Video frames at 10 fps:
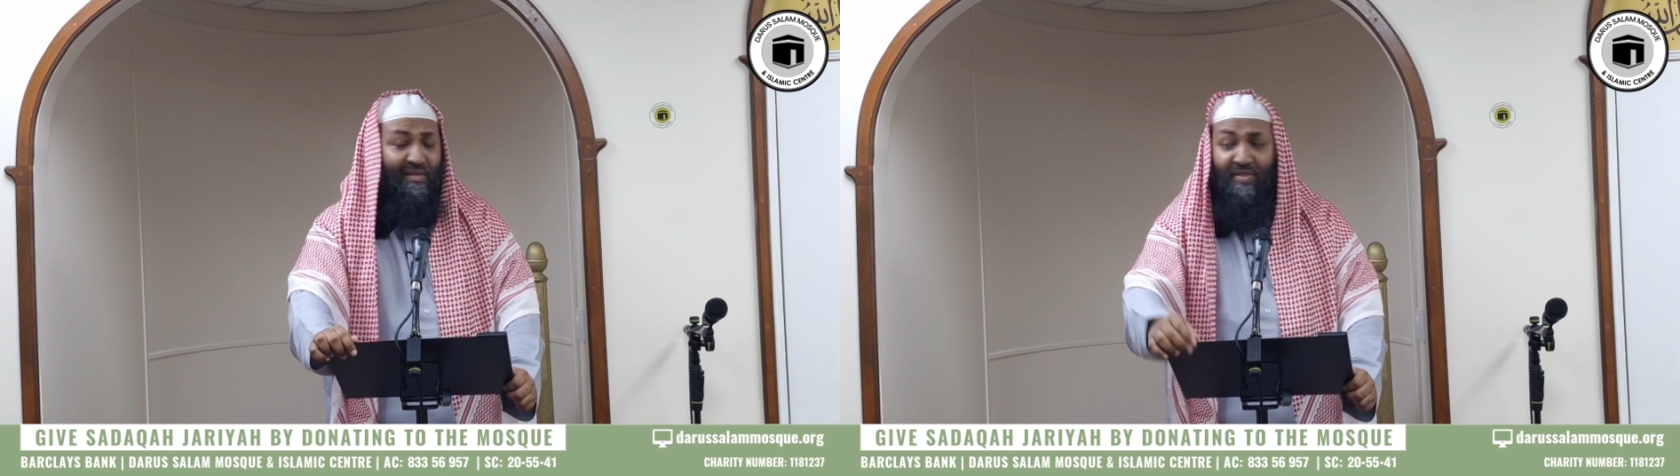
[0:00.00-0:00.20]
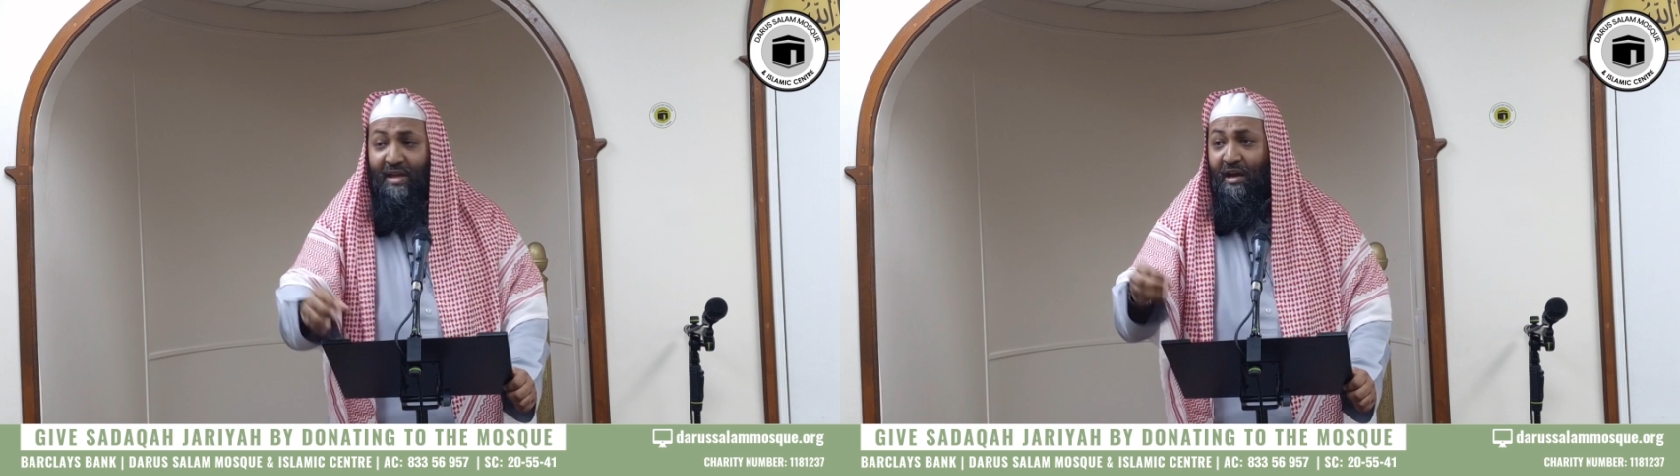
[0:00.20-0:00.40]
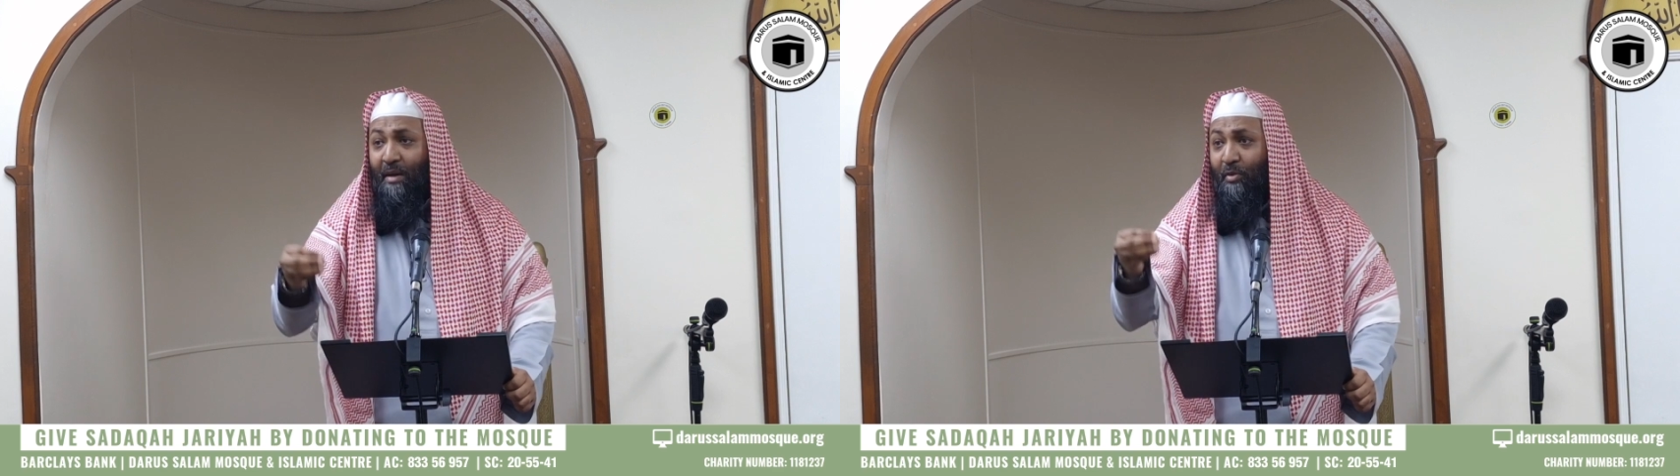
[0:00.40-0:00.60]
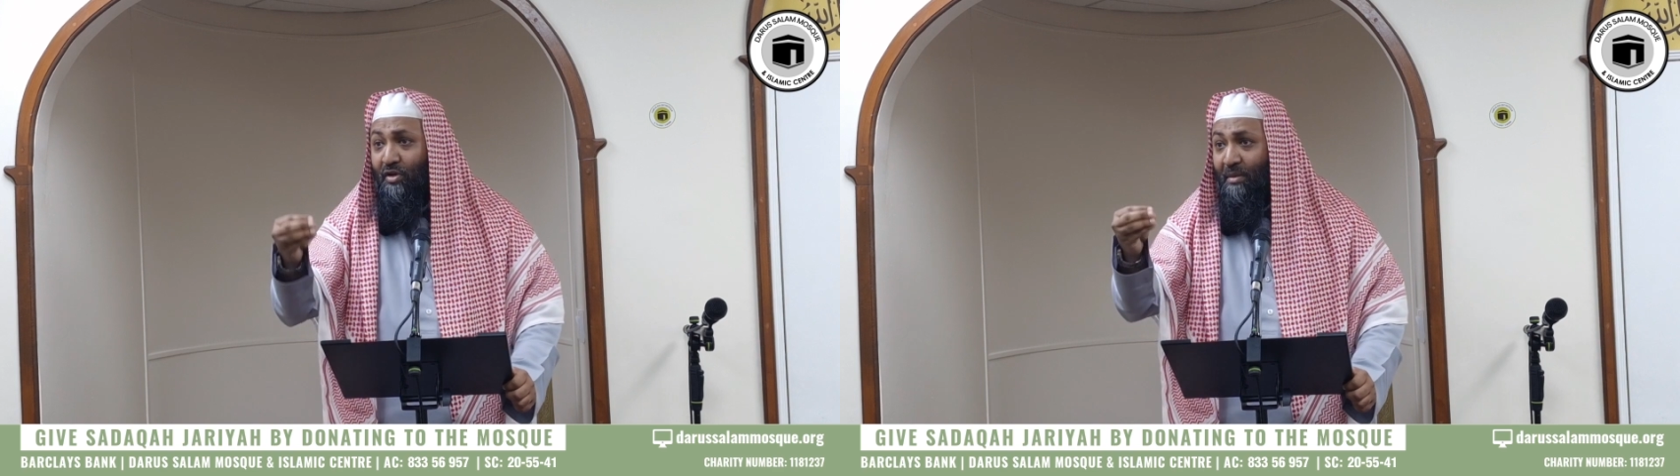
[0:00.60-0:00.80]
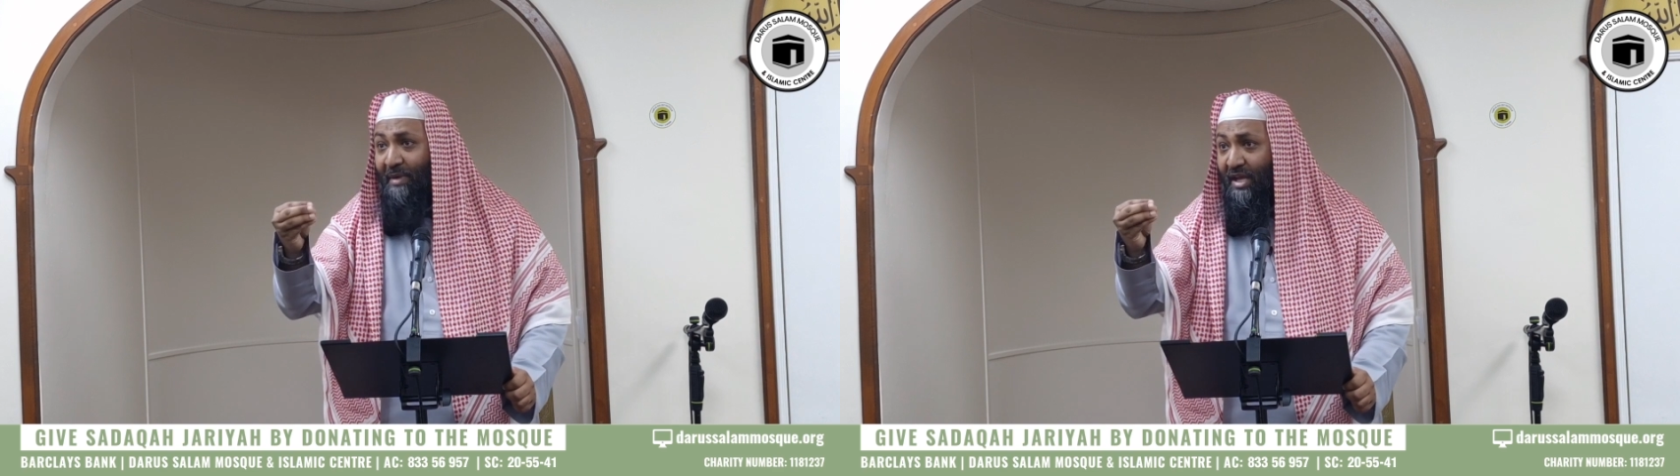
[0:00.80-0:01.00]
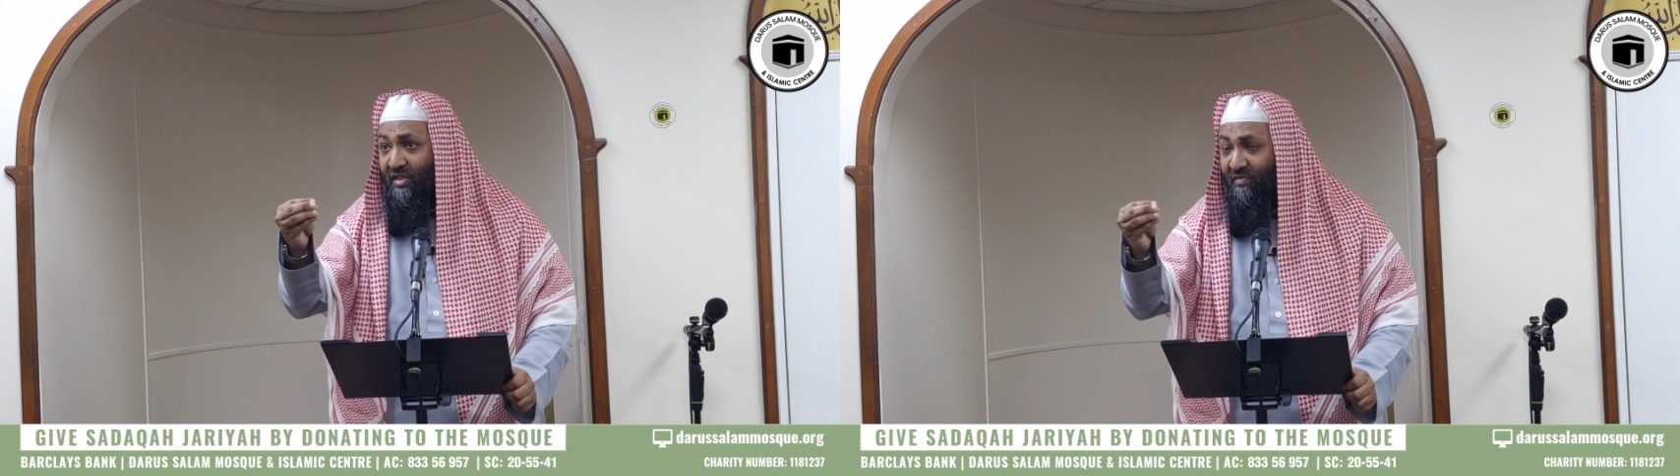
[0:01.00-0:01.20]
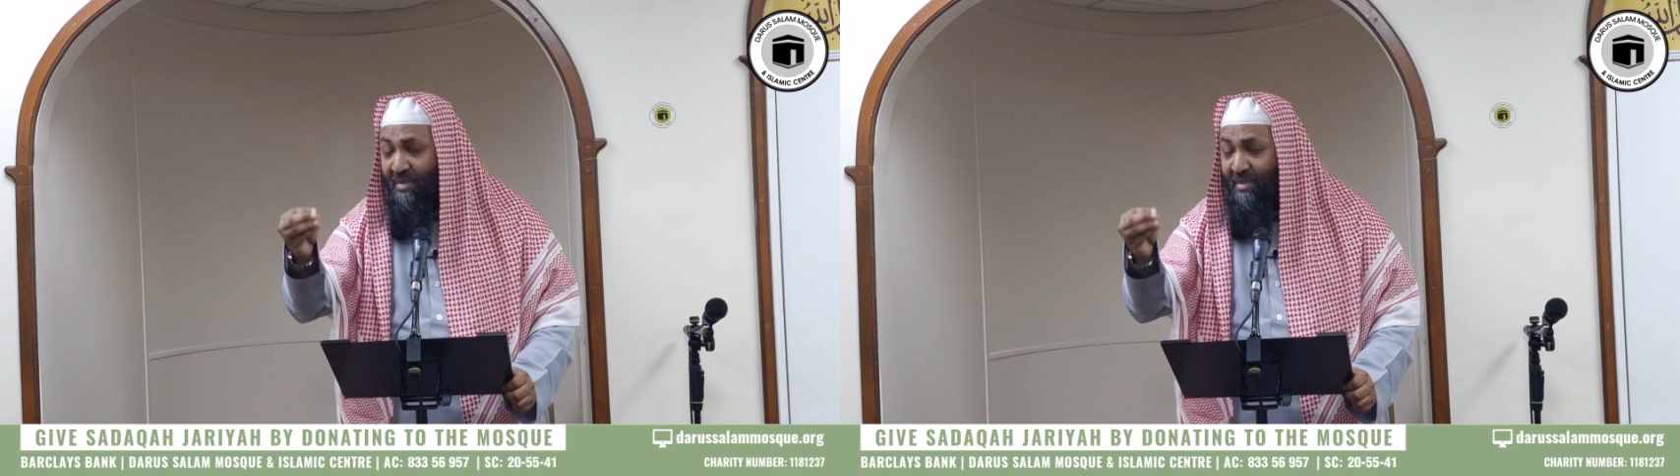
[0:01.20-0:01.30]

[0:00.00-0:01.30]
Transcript: They are upon the path of